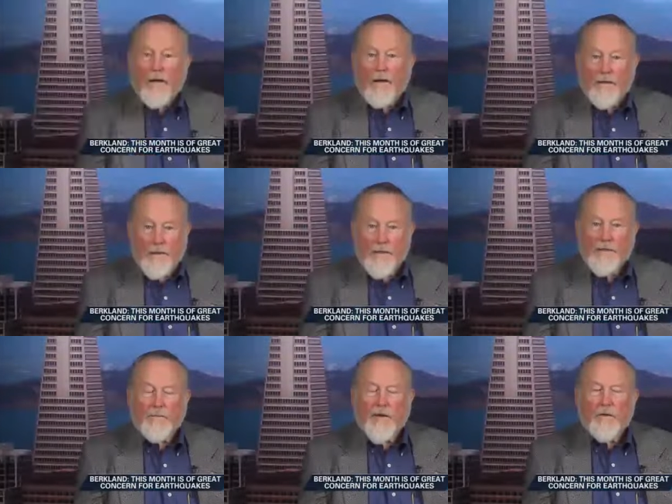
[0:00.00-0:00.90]

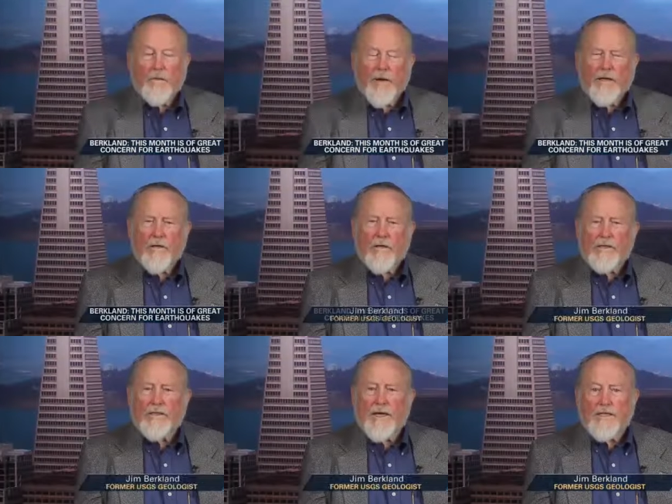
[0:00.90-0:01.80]
Yes, my what I call a
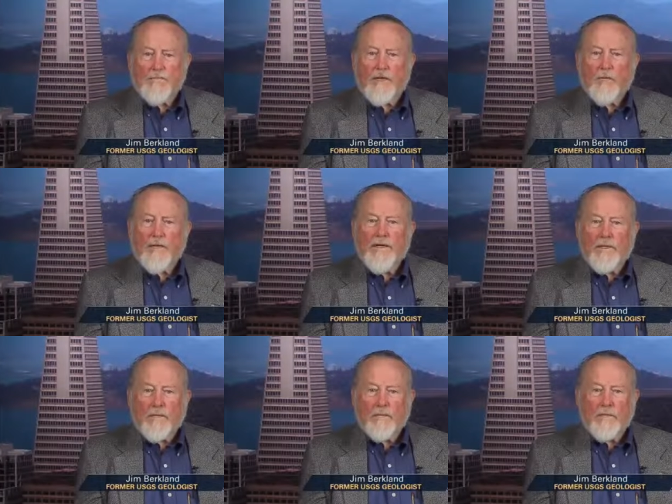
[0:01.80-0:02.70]
seismic
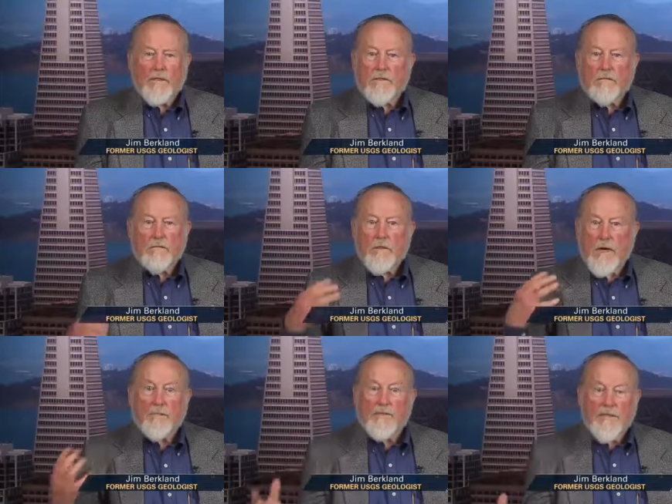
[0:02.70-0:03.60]
window. This
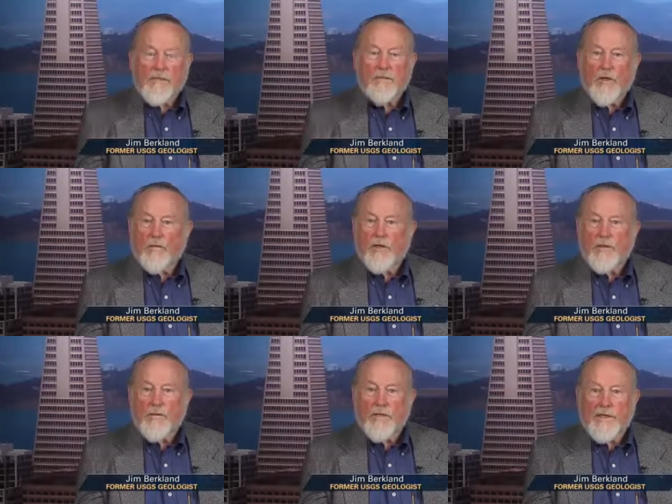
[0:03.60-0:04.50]
top seismic
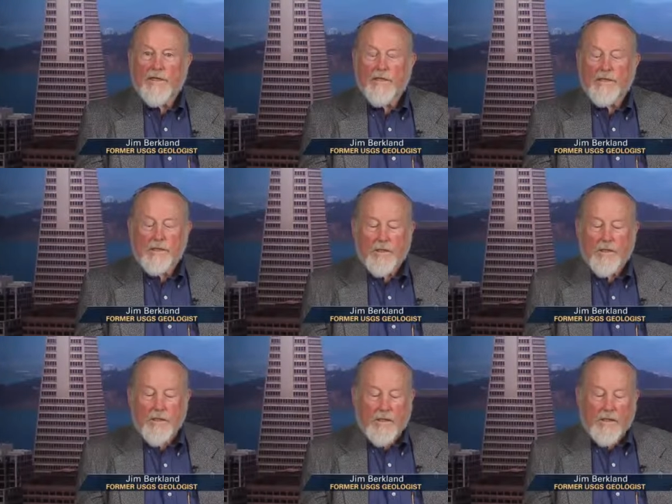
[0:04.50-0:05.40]
window in years
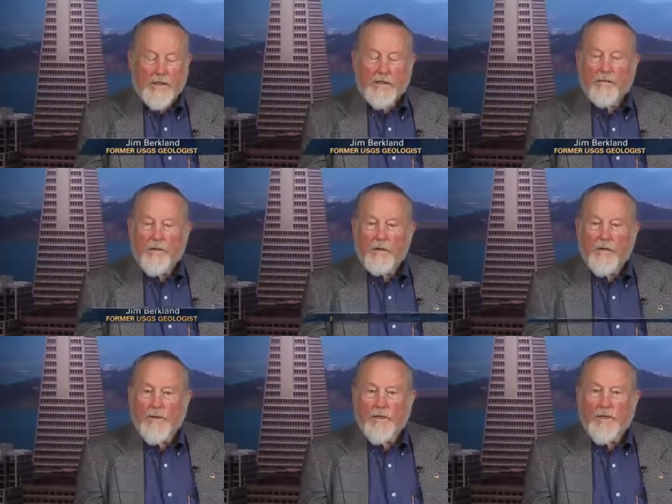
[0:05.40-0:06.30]
is
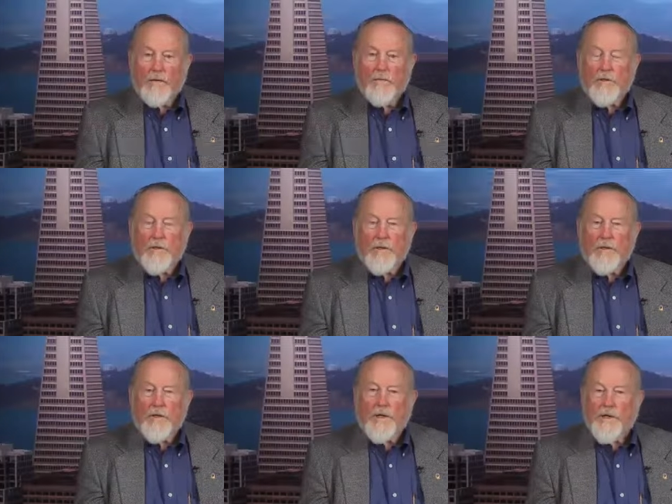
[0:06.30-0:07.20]
developing uh, between
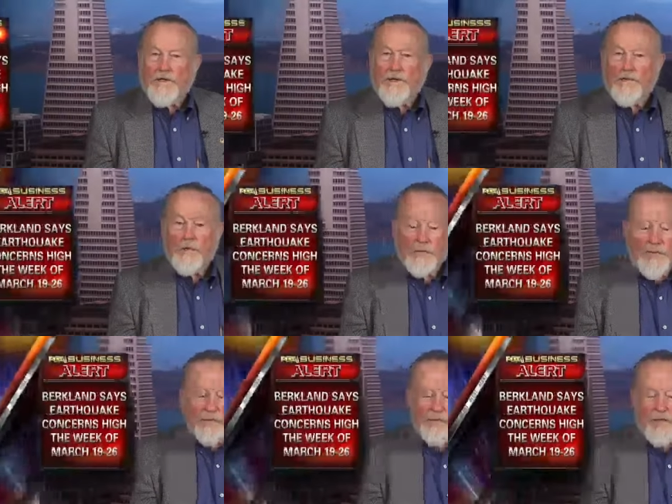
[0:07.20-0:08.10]
the 19th and
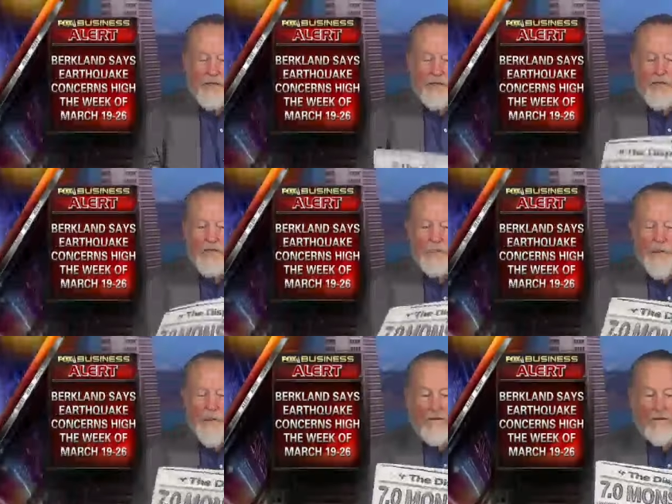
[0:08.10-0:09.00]
26th of this
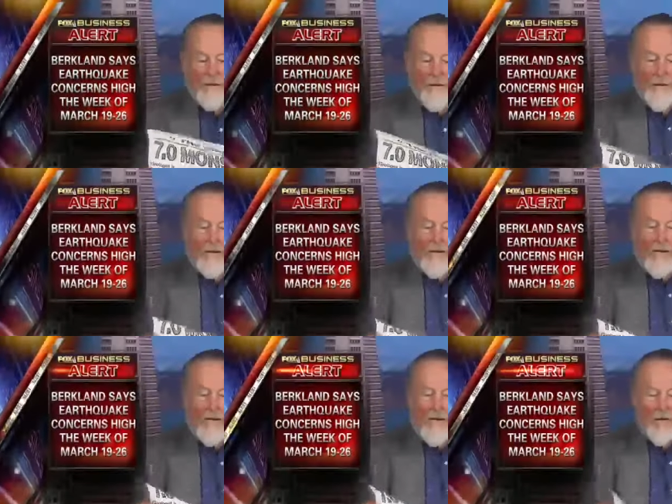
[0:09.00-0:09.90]
month,
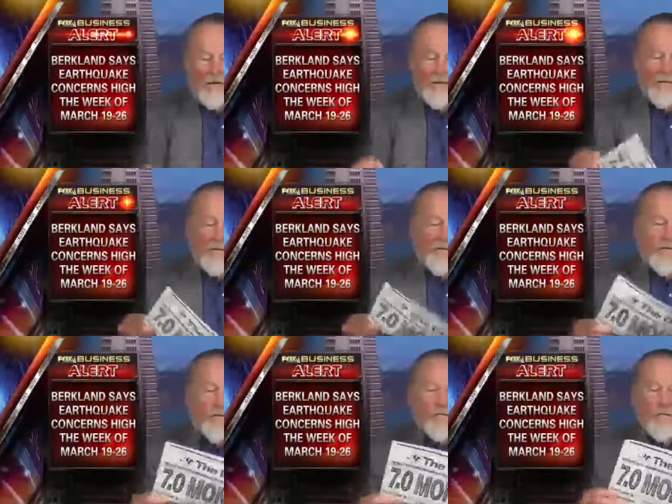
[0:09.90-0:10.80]
and this was. Uh,